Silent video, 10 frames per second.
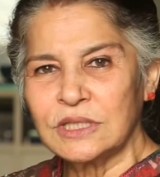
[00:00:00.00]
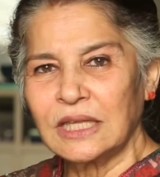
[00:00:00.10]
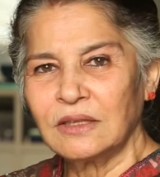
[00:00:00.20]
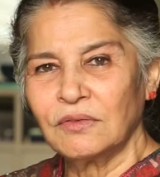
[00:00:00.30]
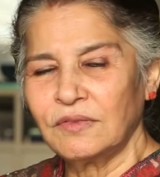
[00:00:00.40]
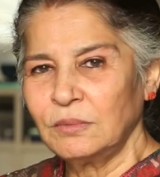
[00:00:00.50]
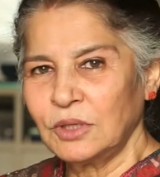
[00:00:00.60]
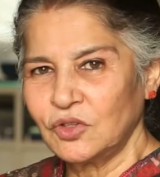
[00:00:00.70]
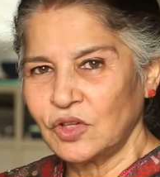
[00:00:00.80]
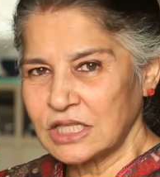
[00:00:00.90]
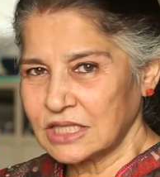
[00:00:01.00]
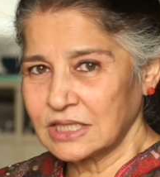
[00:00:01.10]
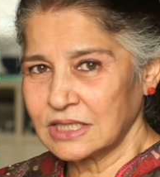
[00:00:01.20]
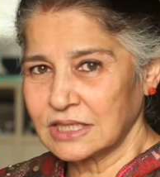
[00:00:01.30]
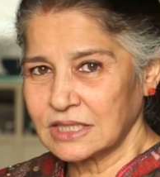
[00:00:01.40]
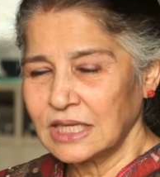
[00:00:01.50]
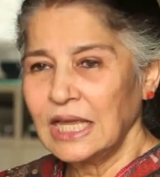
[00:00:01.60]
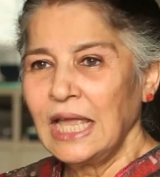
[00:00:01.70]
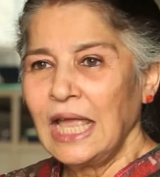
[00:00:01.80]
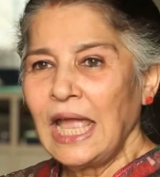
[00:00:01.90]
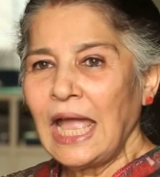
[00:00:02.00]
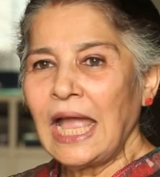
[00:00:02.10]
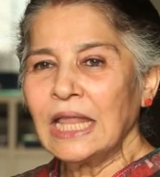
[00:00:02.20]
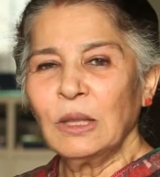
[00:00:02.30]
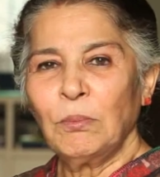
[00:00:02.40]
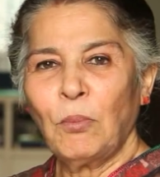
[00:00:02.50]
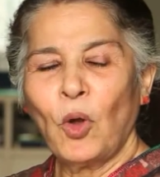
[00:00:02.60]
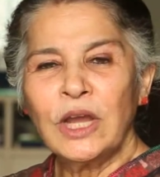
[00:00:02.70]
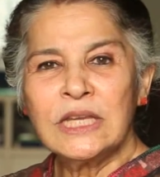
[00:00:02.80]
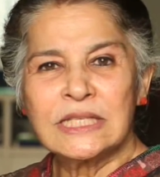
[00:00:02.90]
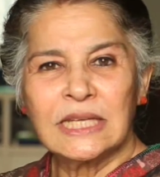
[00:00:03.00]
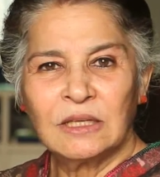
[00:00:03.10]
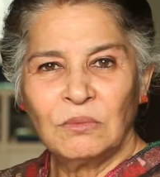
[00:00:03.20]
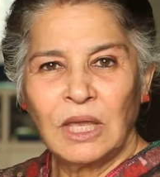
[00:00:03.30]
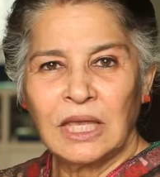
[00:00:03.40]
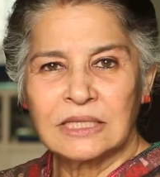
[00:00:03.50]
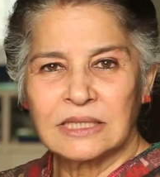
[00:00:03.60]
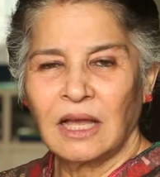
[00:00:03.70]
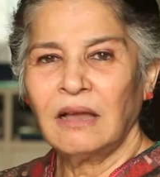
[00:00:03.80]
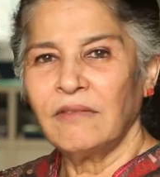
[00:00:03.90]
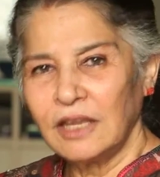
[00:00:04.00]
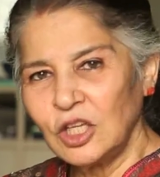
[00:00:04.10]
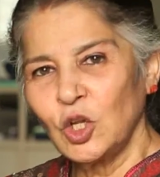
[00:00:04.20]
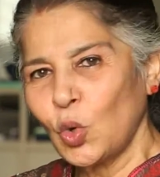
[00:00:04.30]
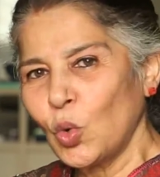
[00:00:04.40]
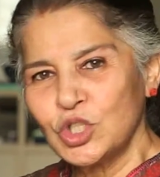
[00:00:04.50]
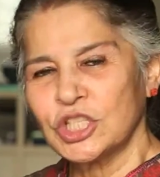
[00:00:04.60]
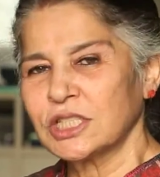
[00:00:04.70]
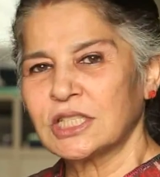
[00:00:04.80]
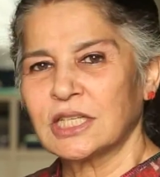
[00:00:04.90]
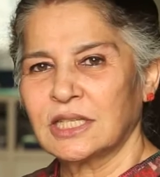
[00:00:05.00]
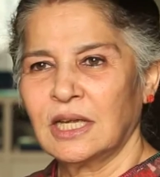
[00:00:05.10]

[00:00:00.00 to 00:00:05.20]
that the film addresses and the points it makes are very cogent